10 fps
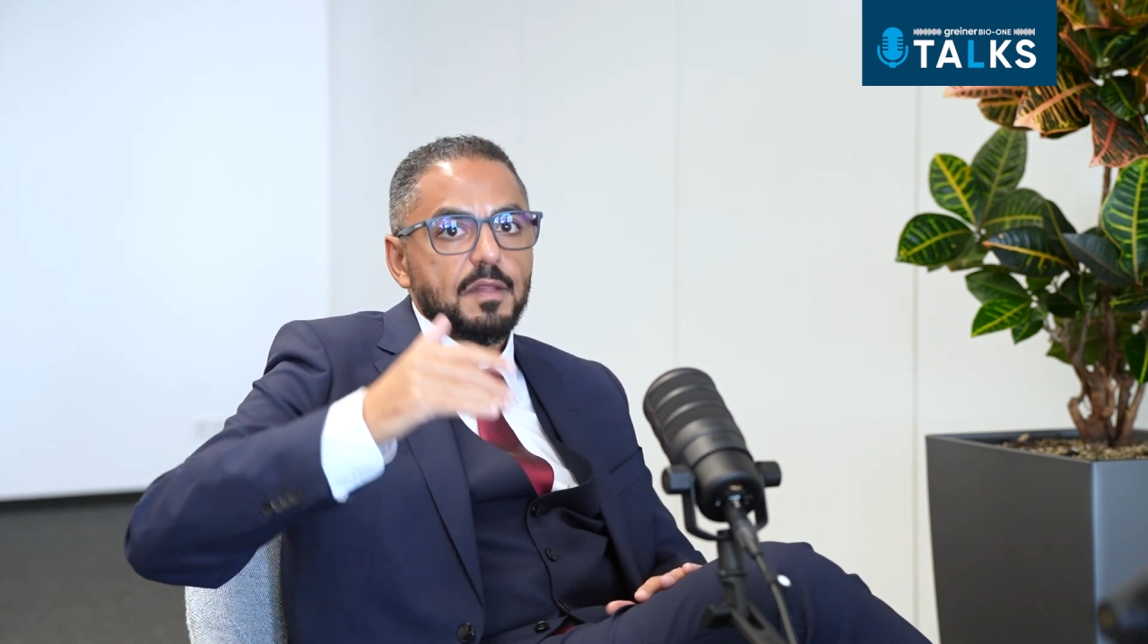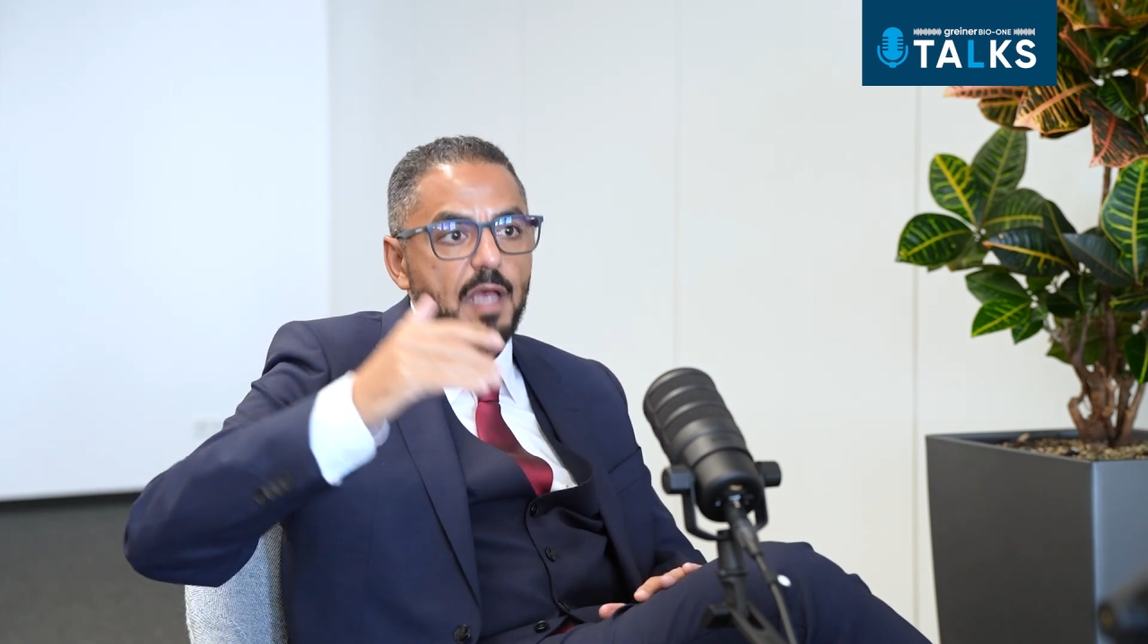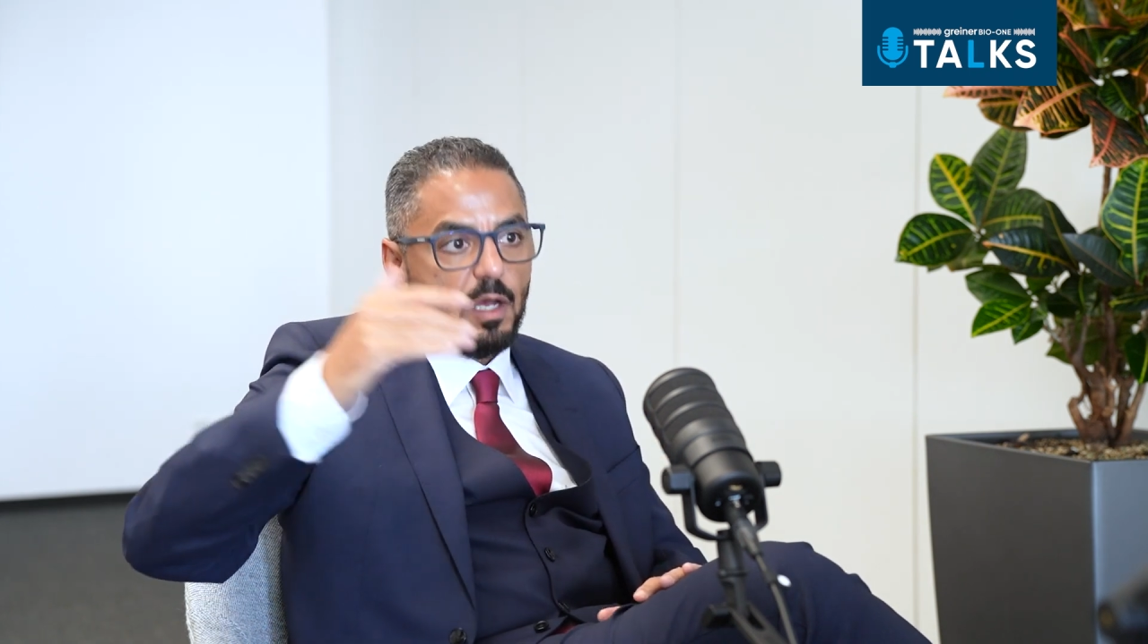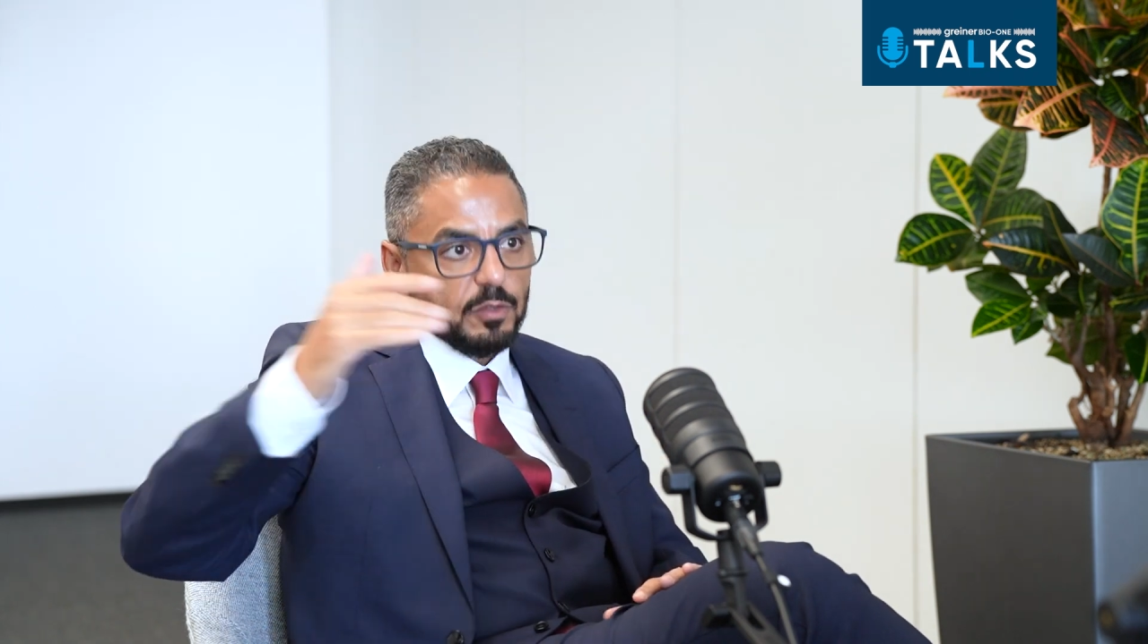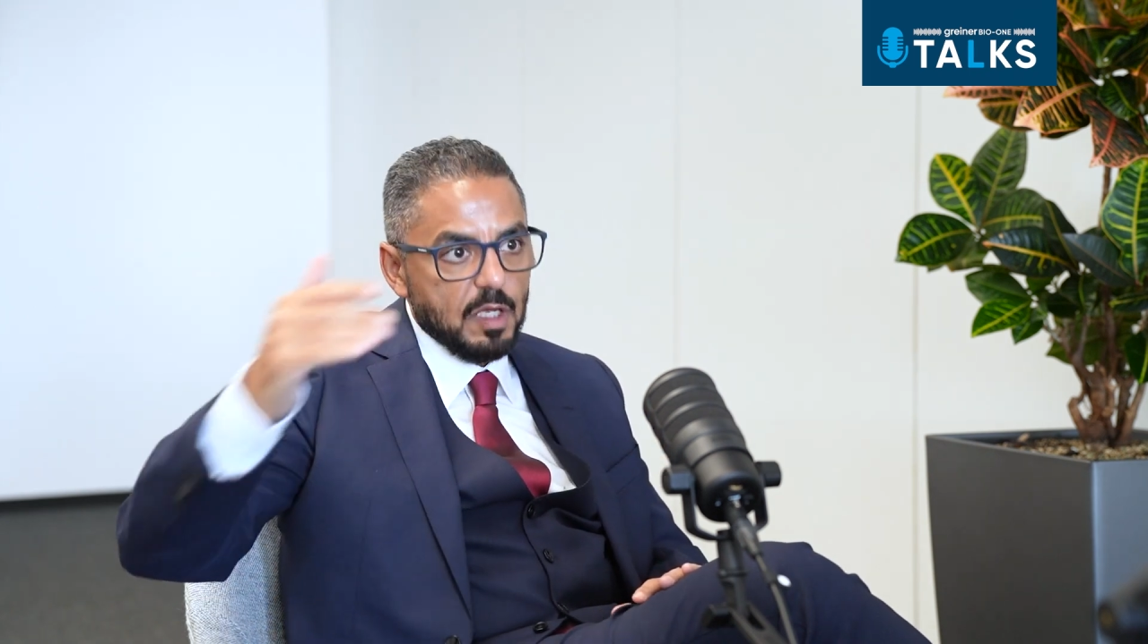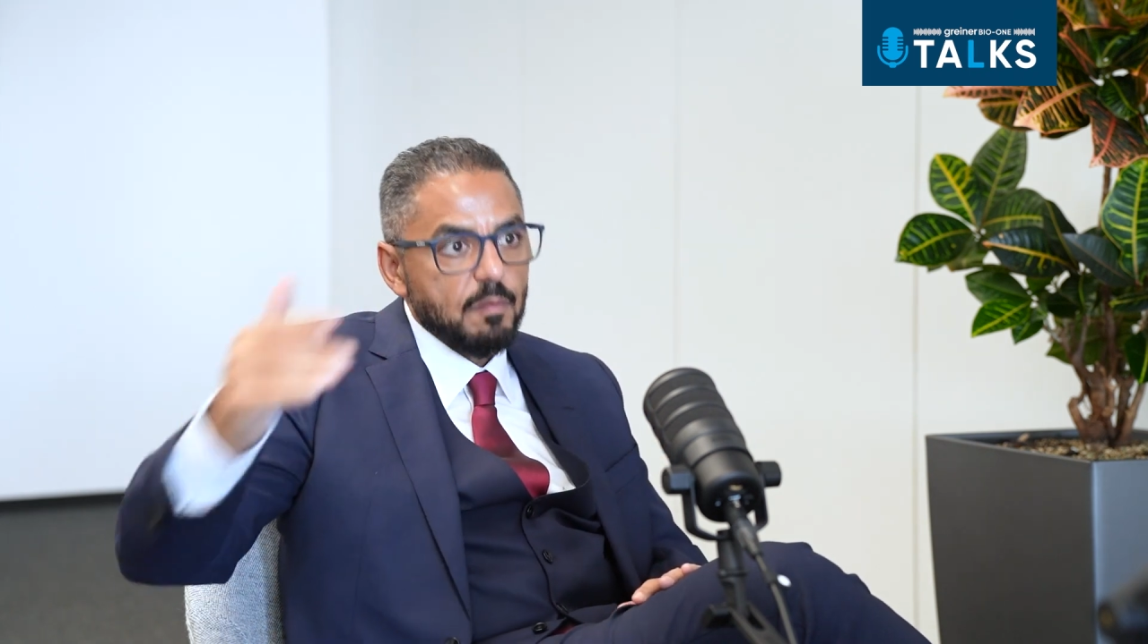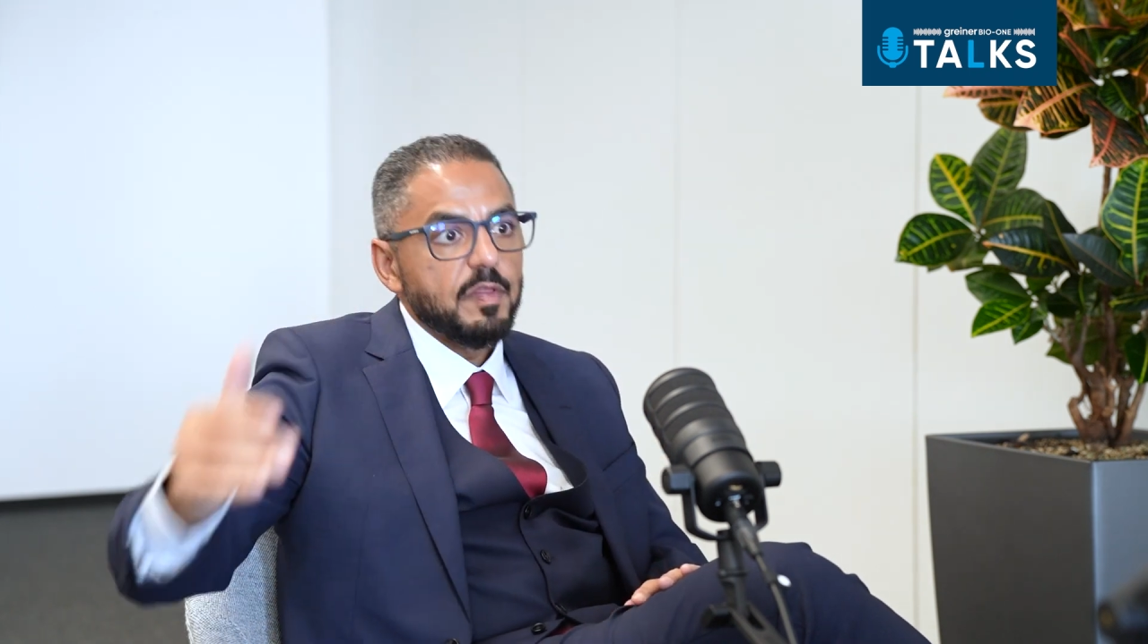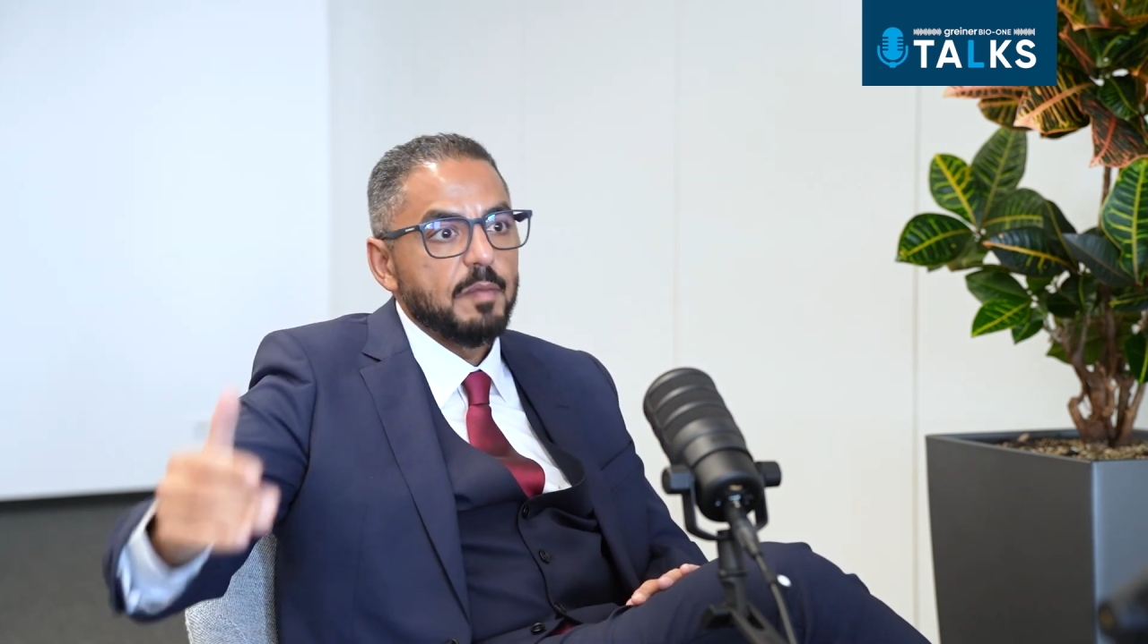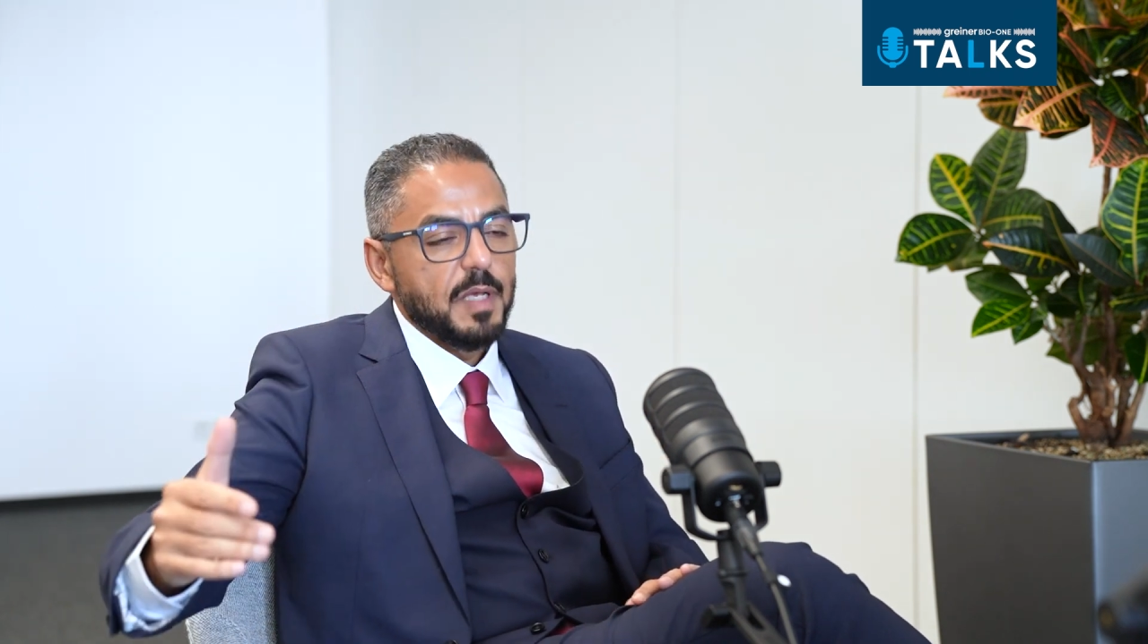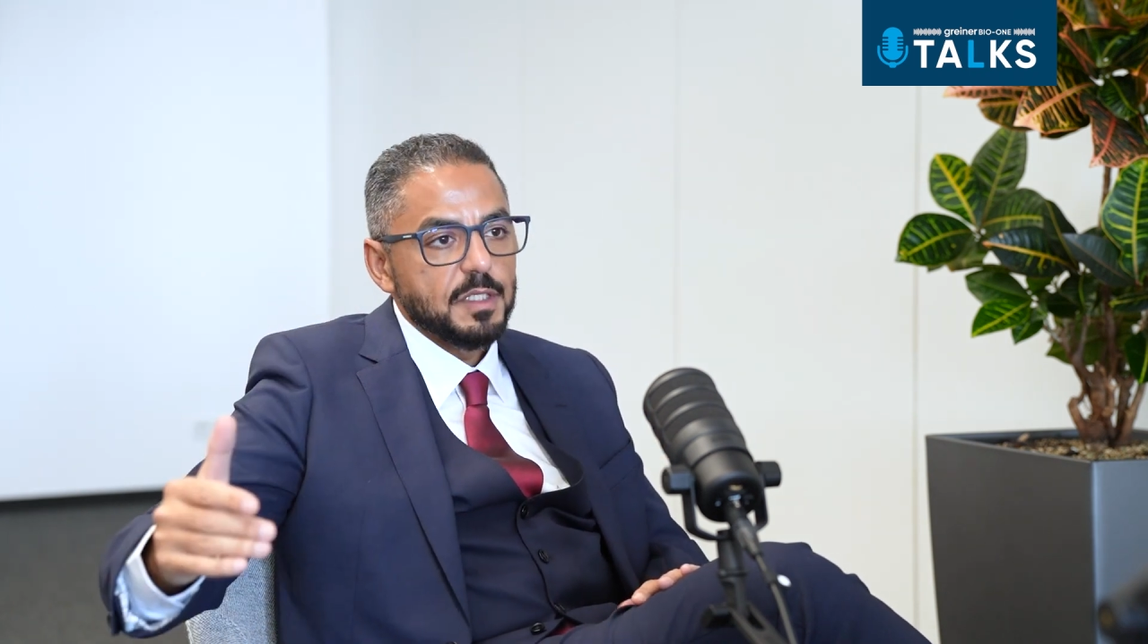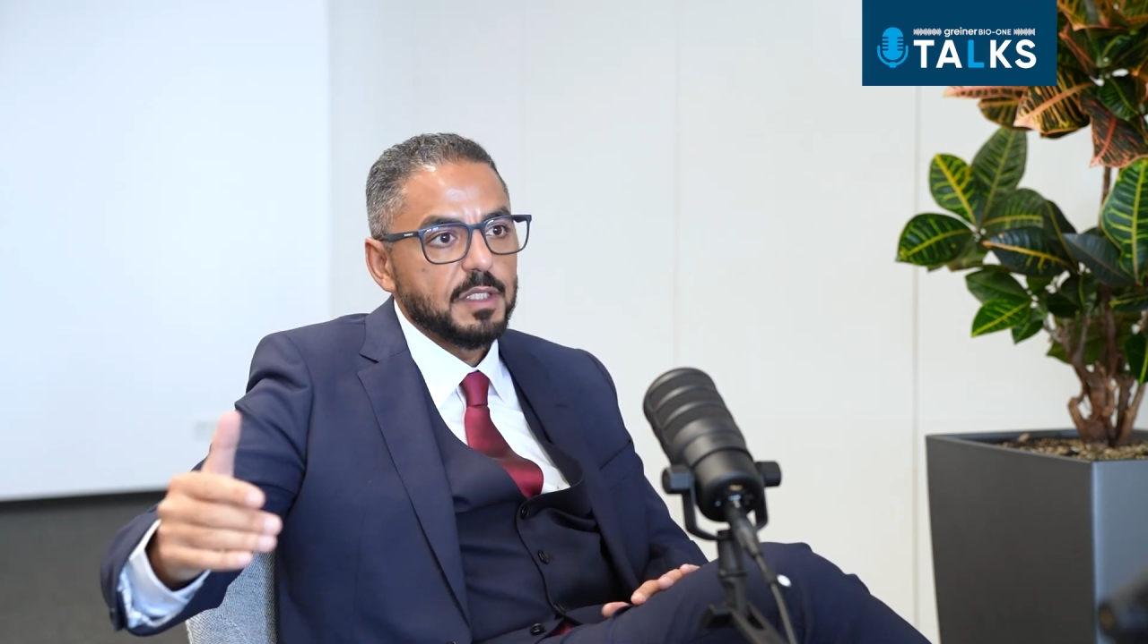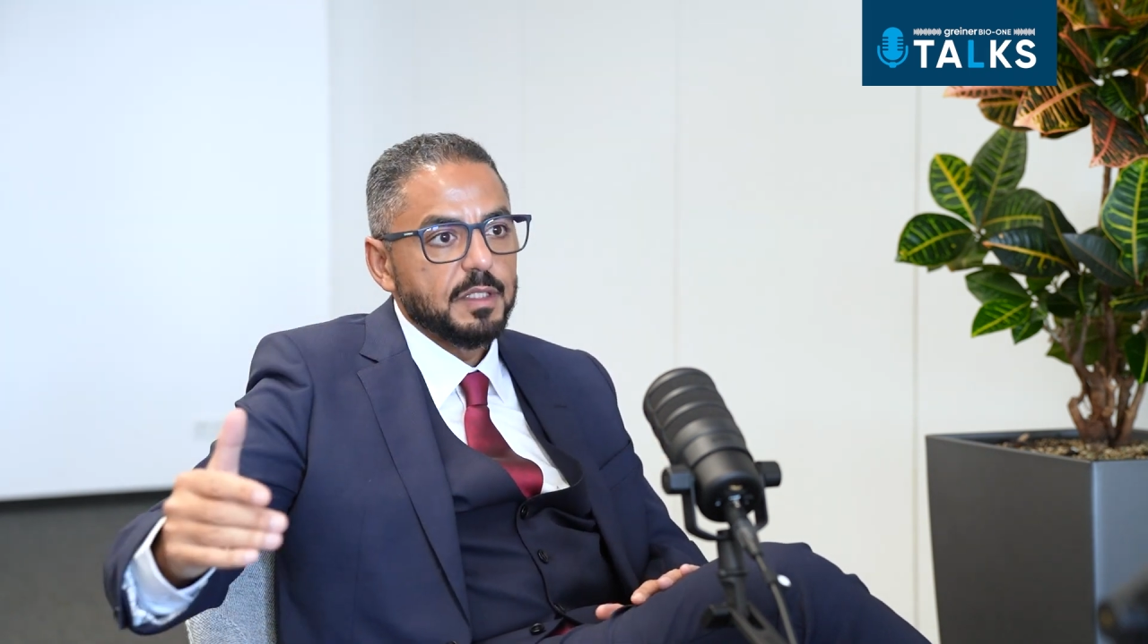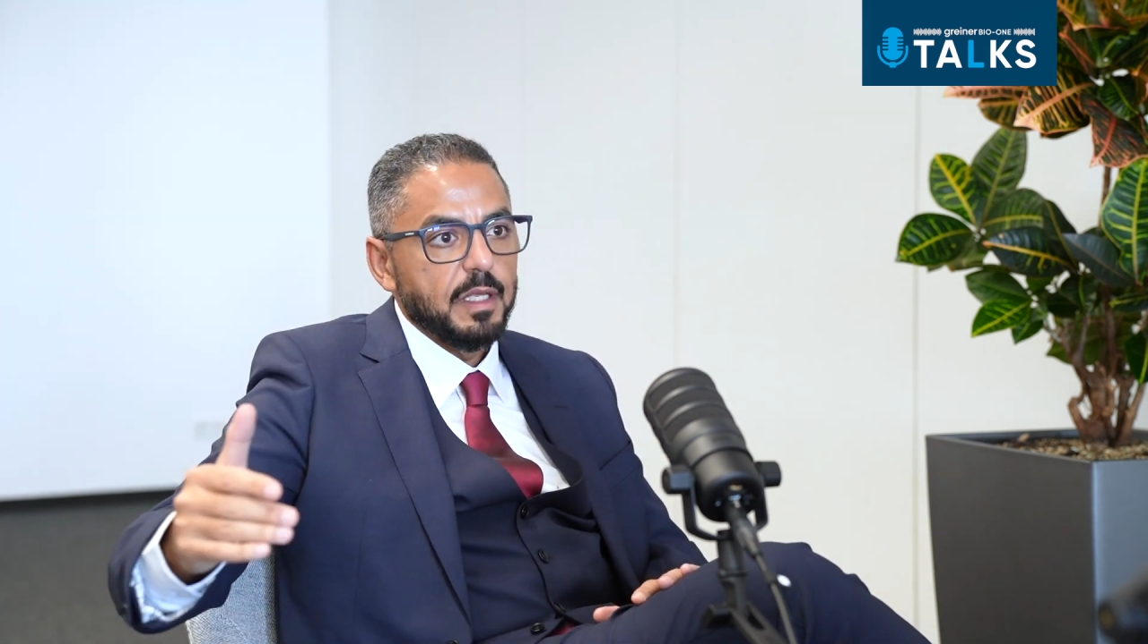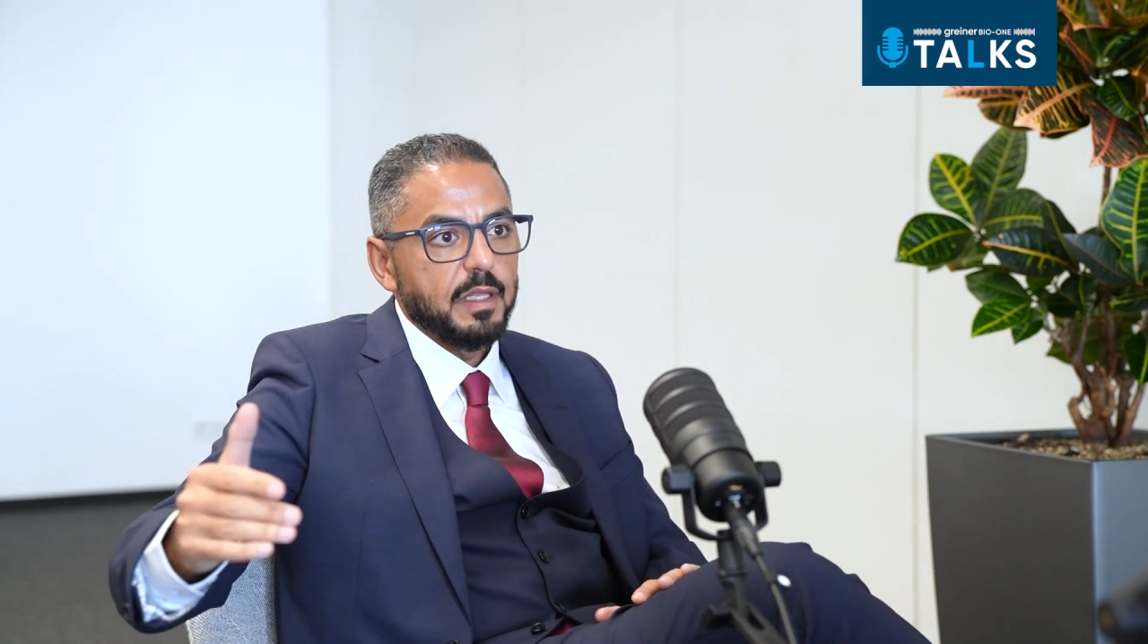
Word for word: the outcome of the patient